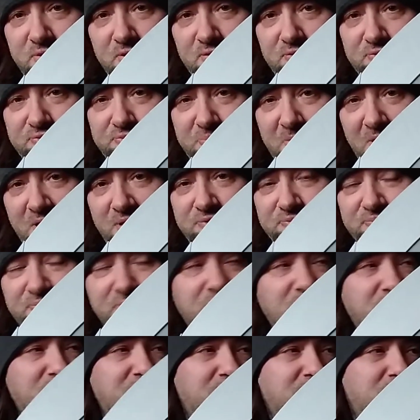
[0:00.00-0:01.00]
spots
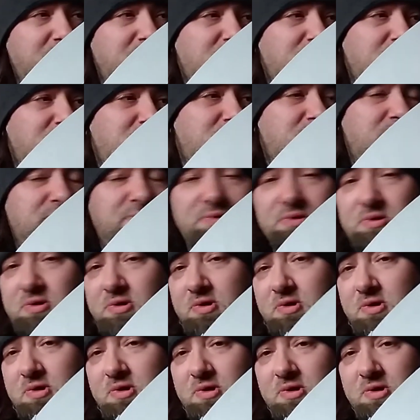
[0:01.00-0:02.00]
filled in.
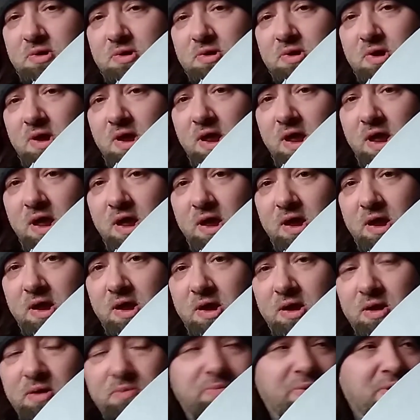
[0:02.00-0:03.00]

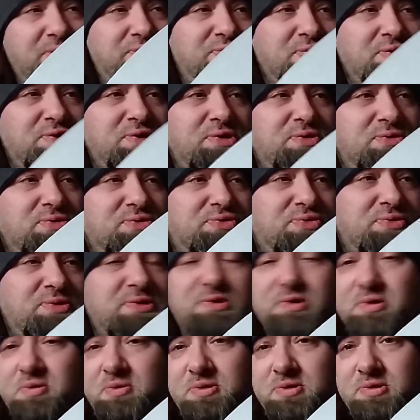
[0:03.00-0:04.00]
And best thing to use when
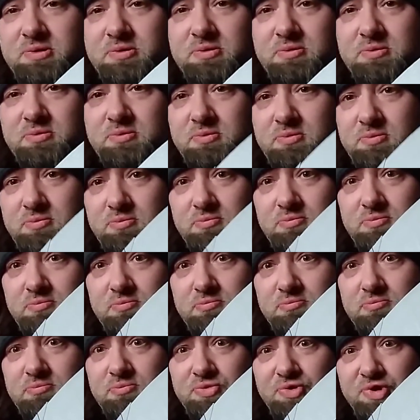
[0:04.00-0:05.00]
you're doing
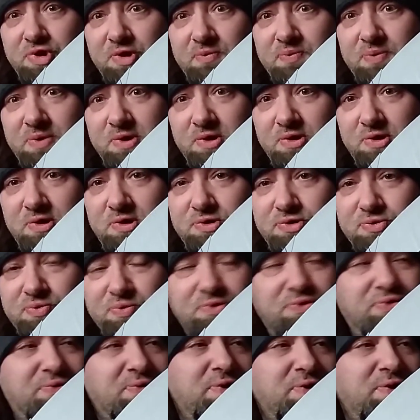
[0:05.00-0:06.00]
stuff like this
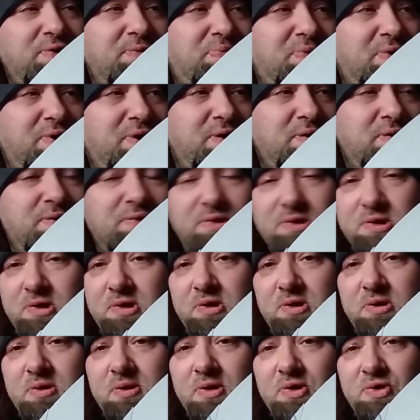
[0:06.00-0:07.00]
with 3D printing
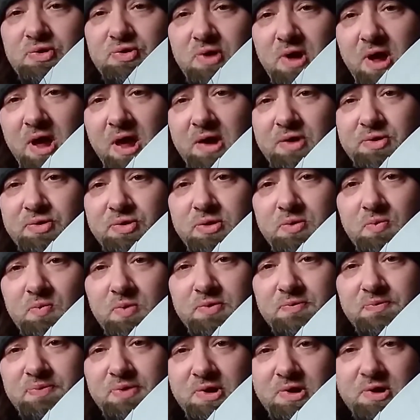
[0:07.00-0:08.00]
is actually
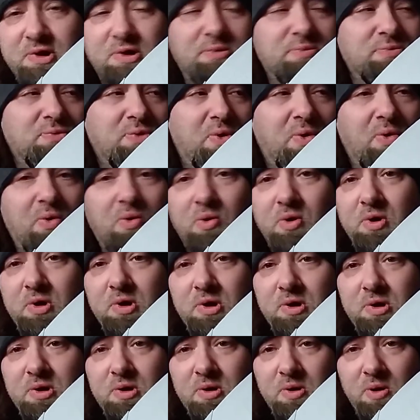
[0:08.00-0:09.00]
wood filler,
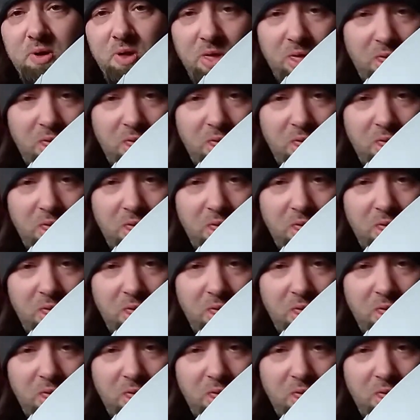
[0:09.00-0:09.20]
or